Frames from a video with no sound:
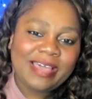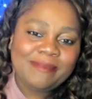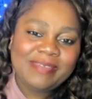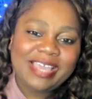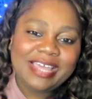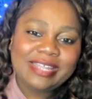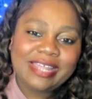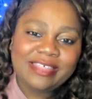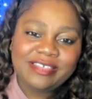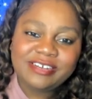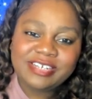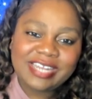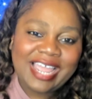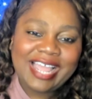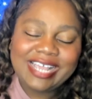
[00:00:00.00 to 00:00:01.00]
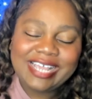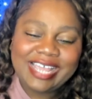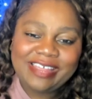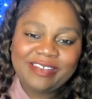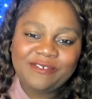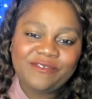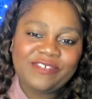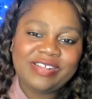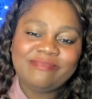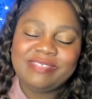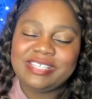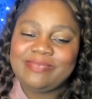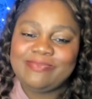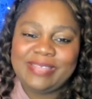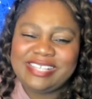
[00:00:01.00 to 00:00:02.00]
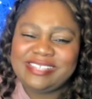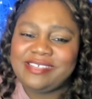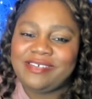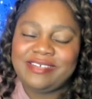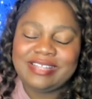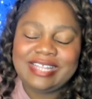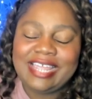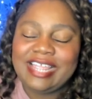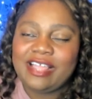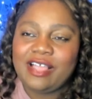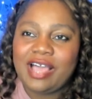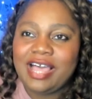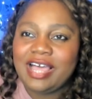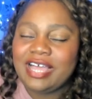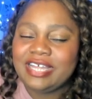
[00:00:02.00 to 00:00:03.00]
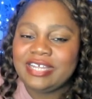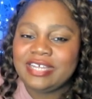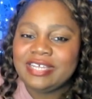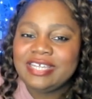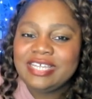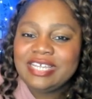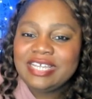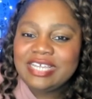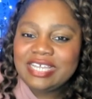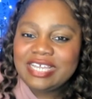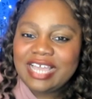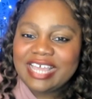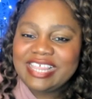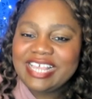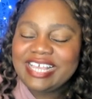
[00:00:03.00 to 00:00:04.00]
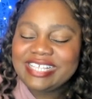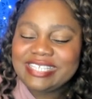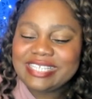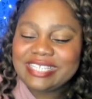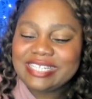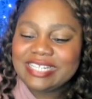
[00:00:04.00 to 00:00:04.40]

me a leather jacket from this place called like I think it's